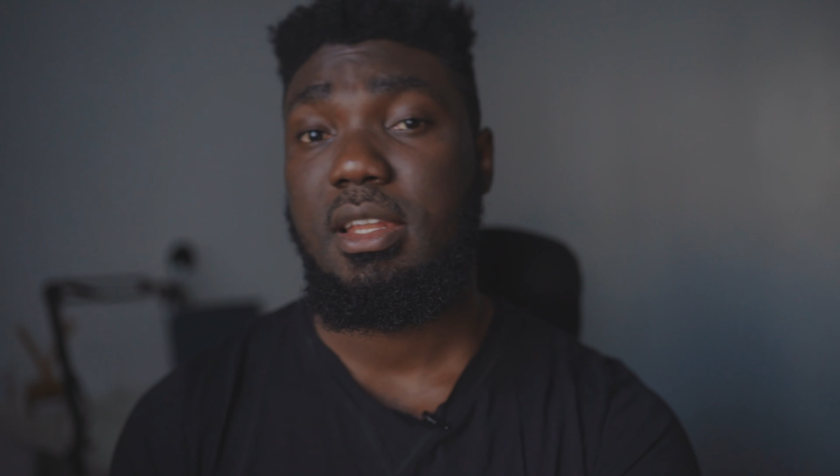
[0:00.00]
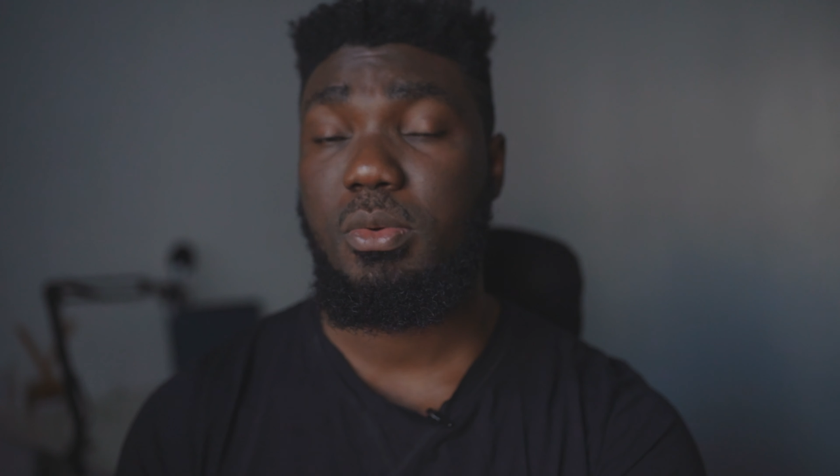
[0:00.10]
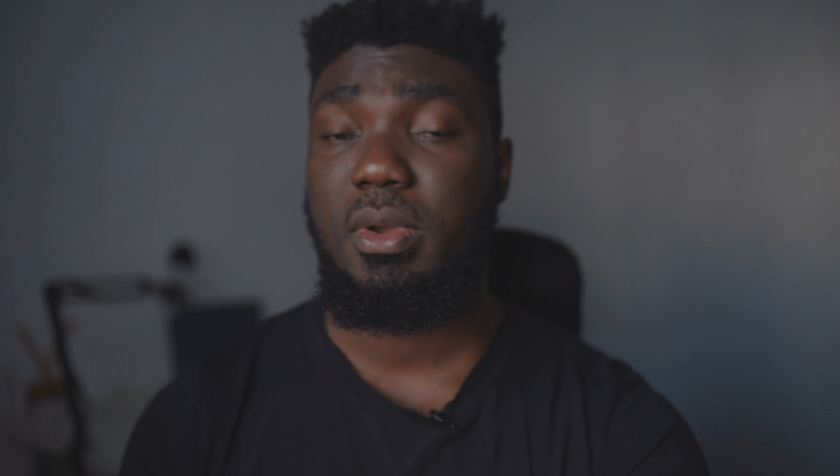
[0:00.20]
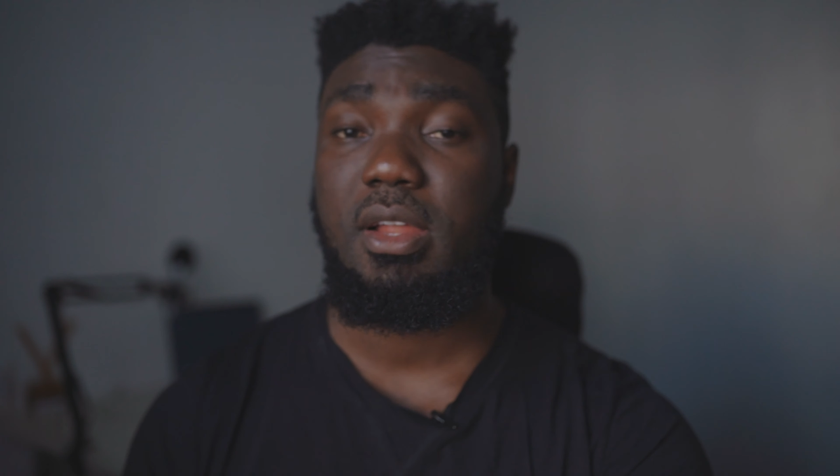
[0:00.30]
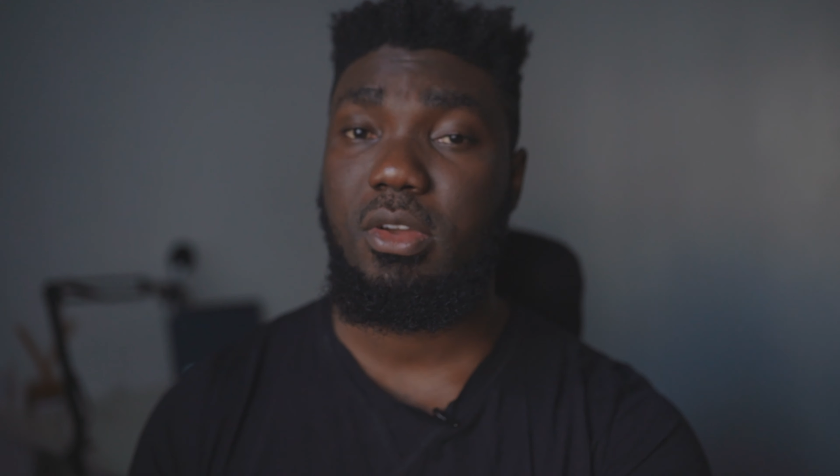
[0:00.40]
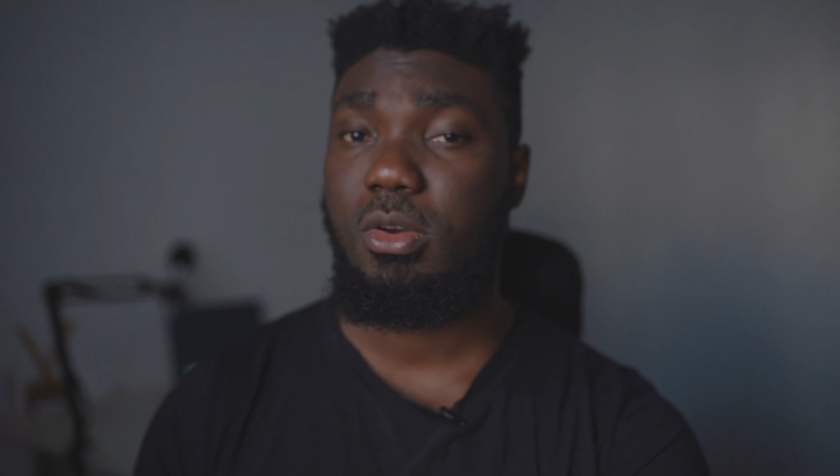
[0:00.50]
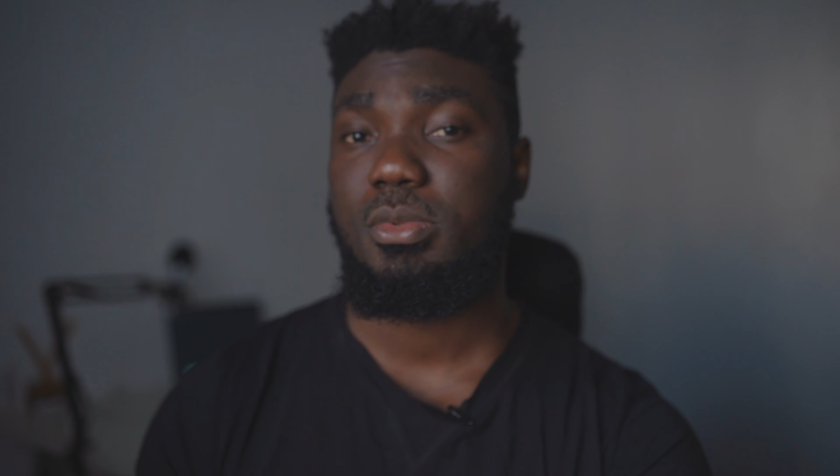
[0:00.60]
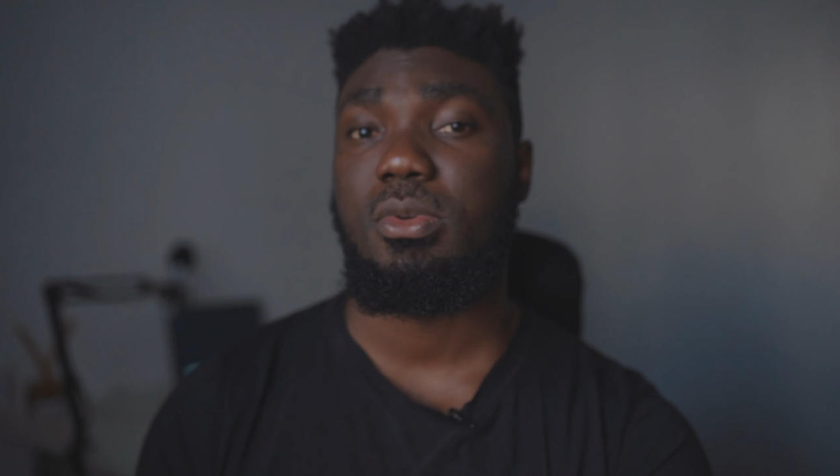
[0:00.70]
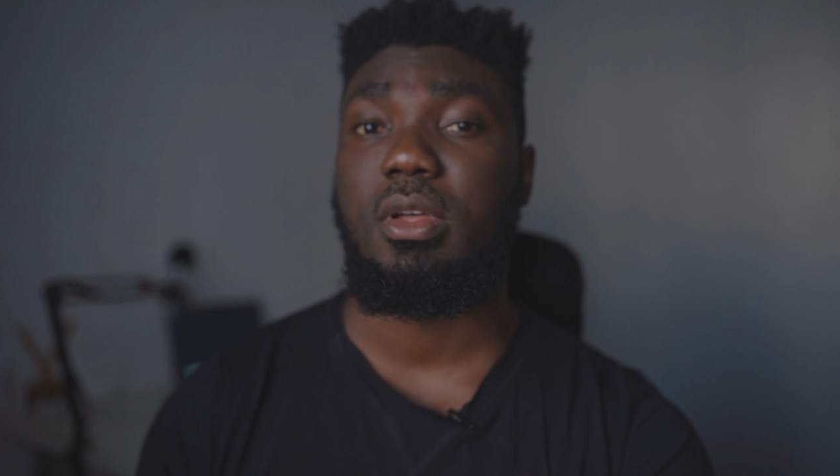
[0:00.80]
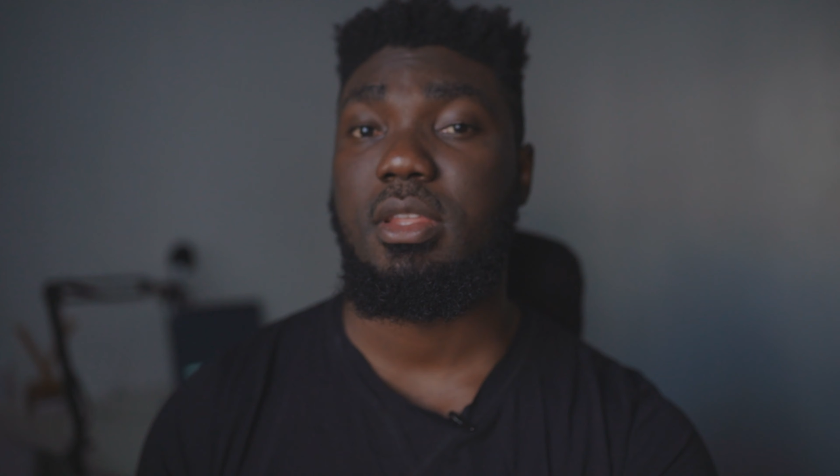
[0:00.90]
the way I look
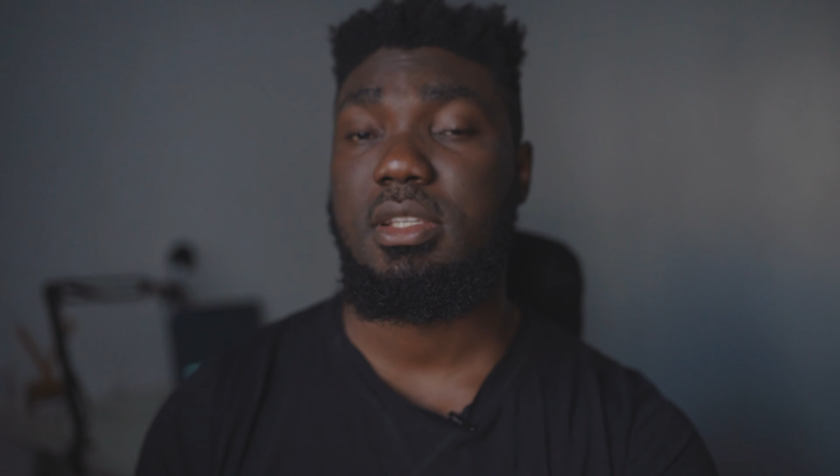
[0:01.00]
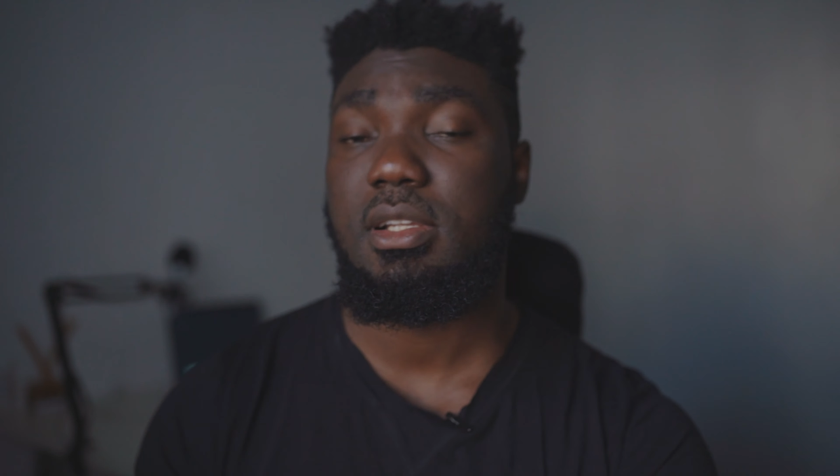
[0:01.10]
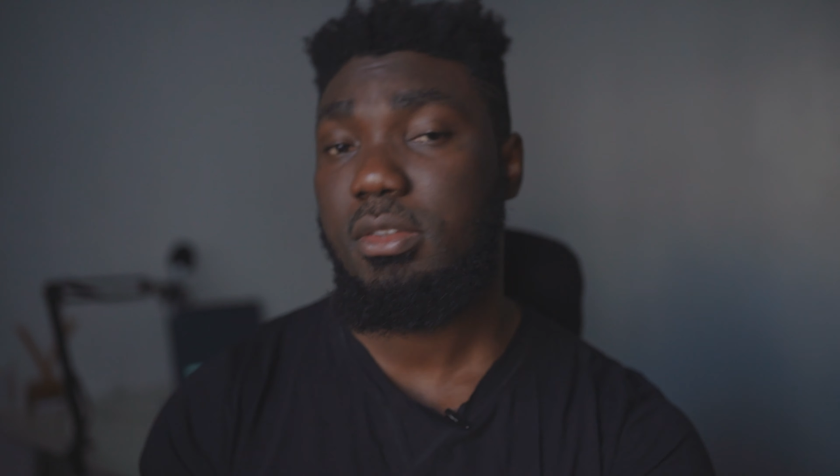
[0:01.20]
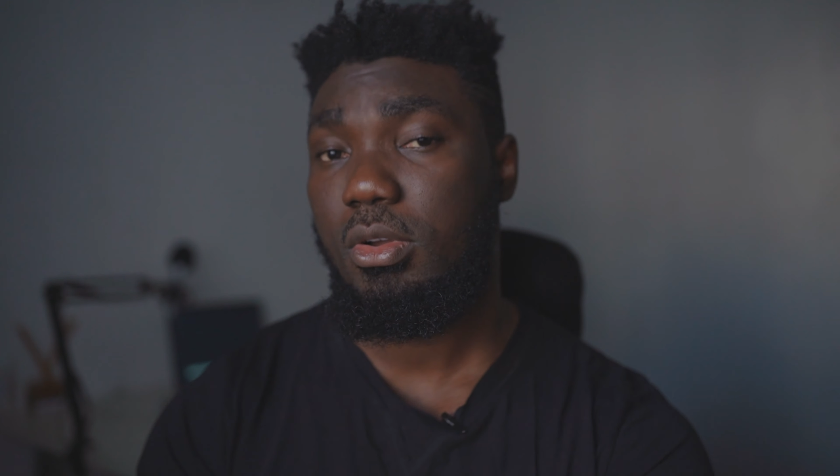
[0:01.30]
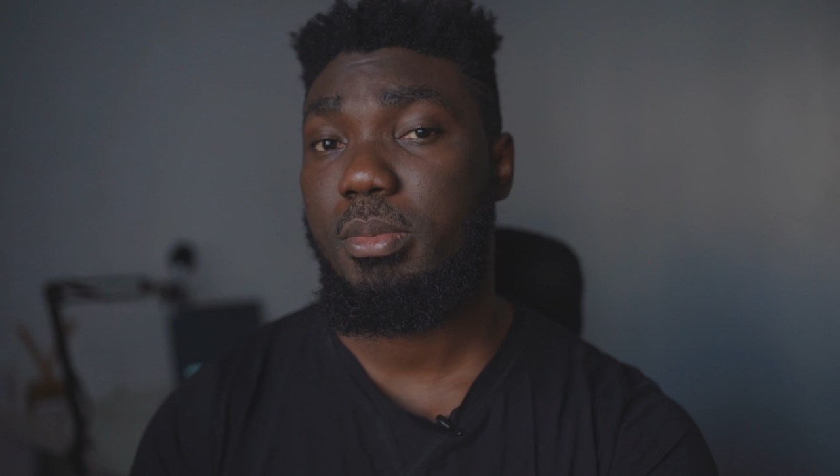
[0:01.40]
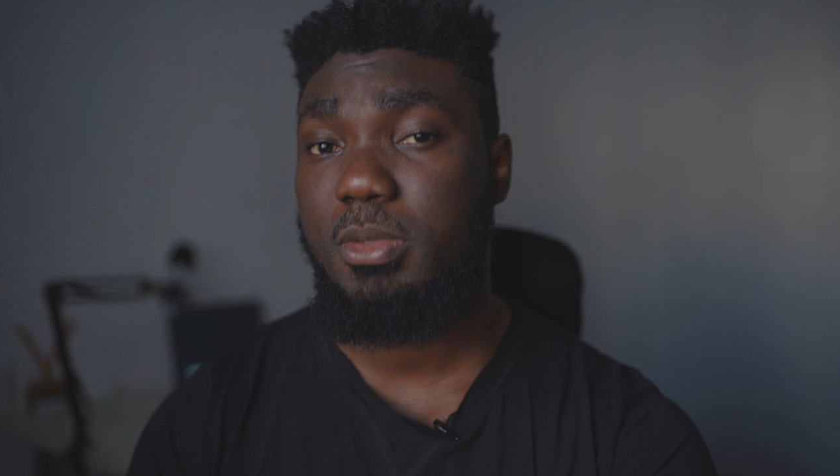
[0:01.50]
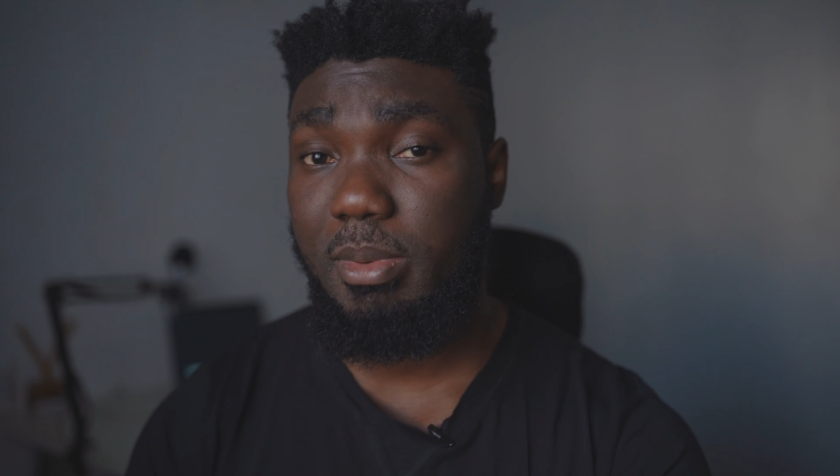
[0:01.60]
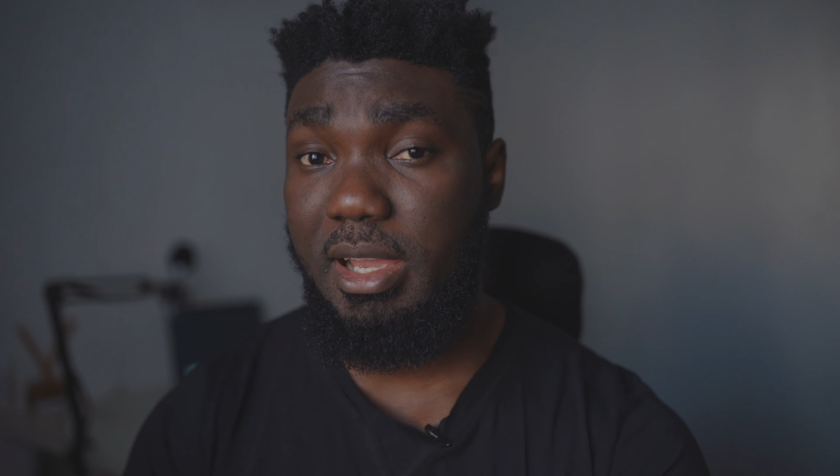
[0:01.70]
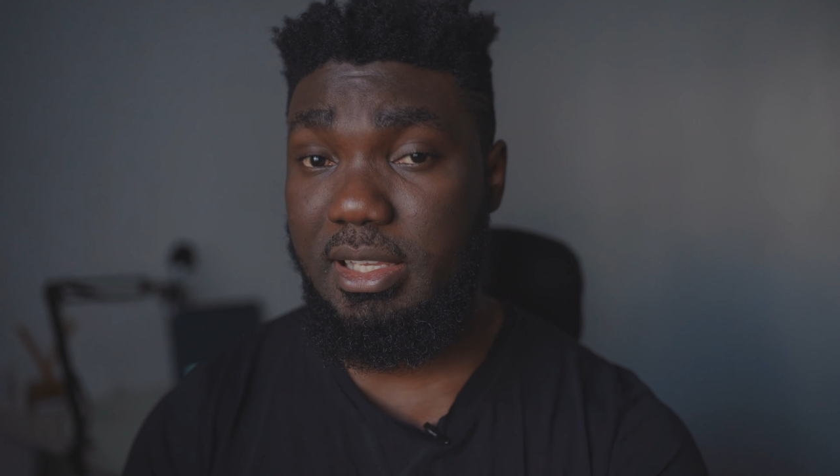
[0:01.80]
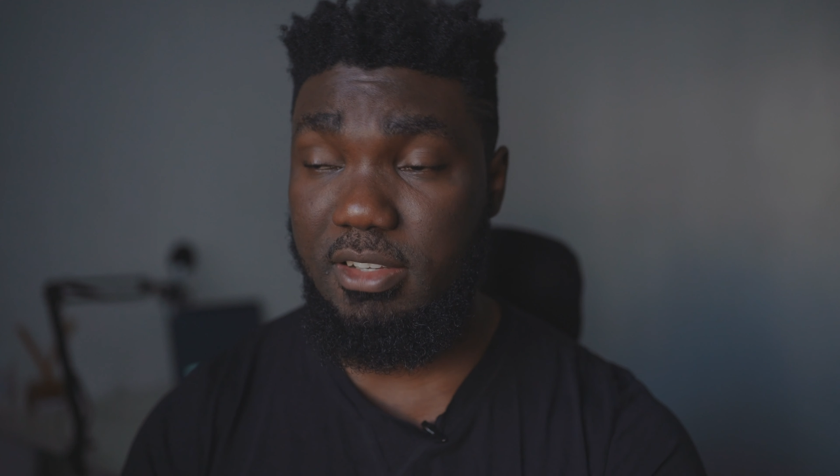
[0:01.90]
up to others and look up to
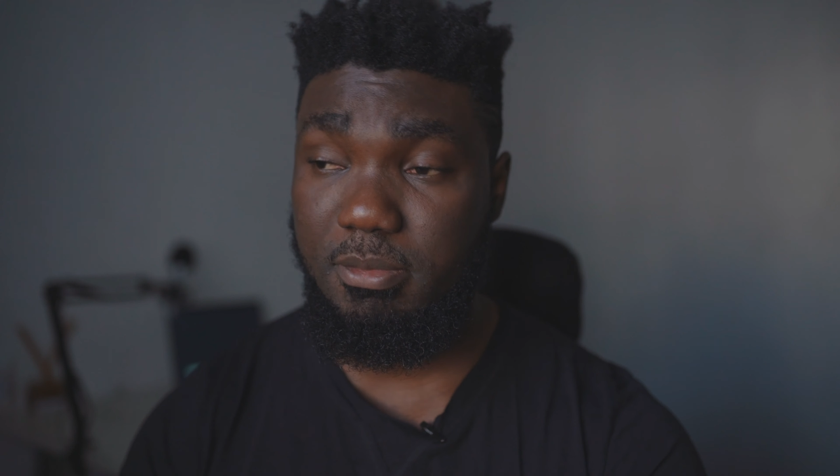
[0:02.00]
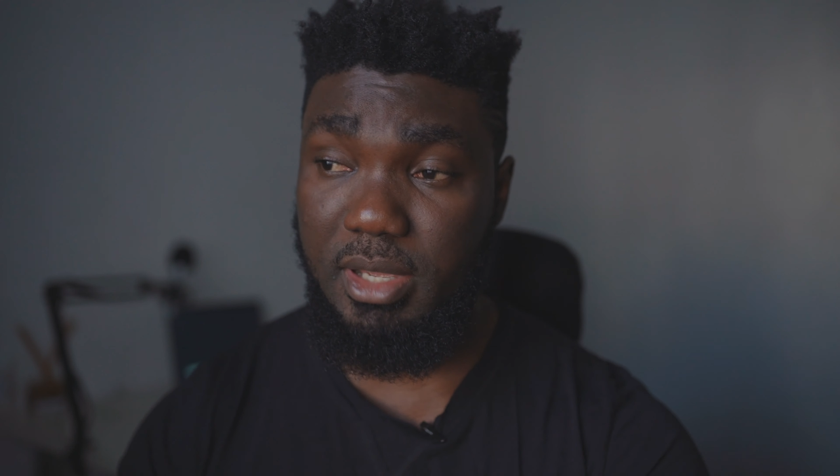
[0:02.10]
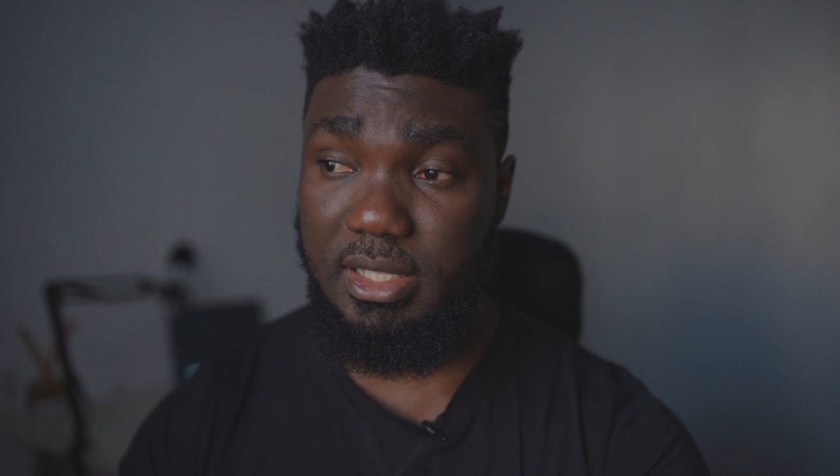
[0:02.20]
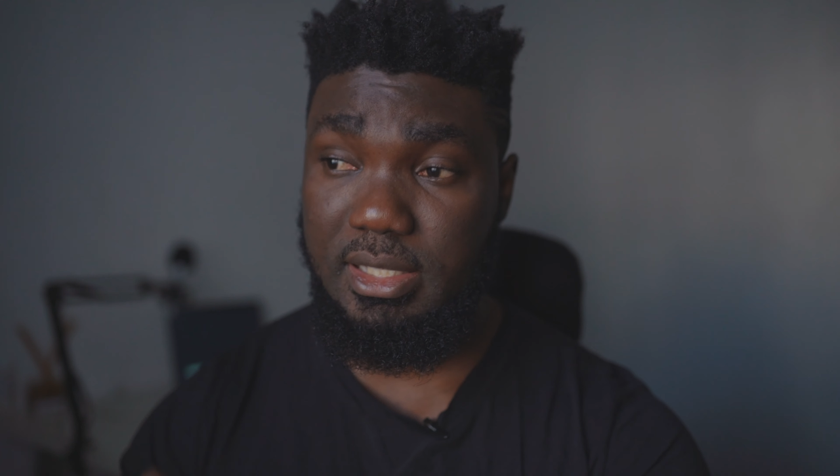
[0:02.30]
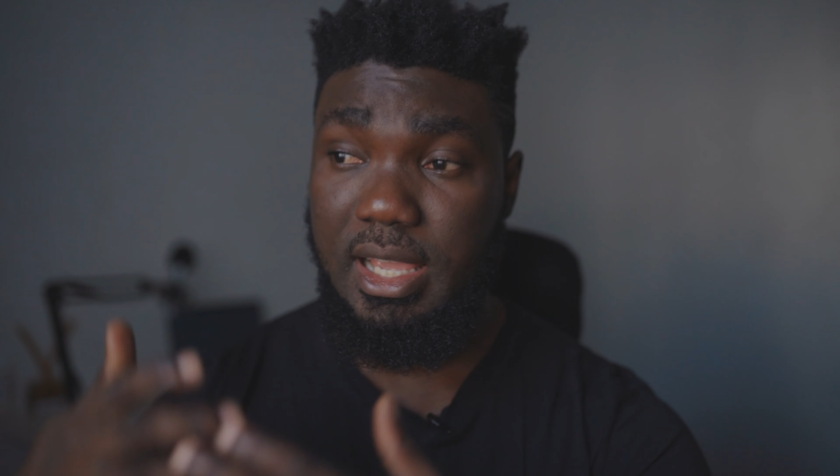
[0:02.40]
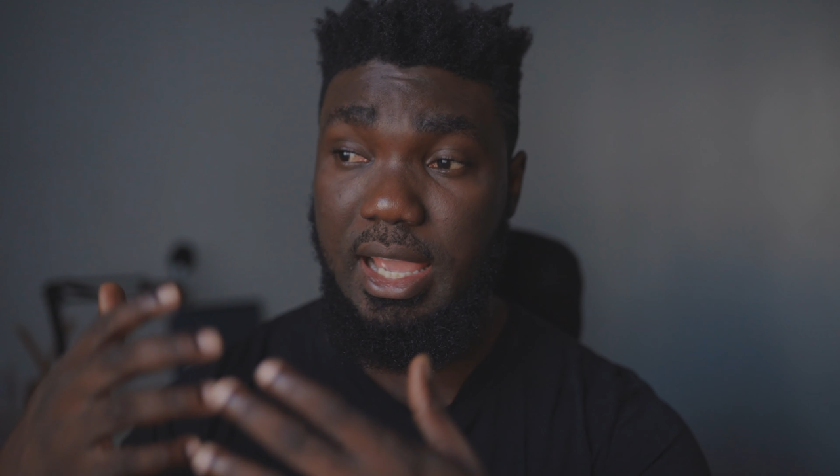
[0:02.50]
my achievements,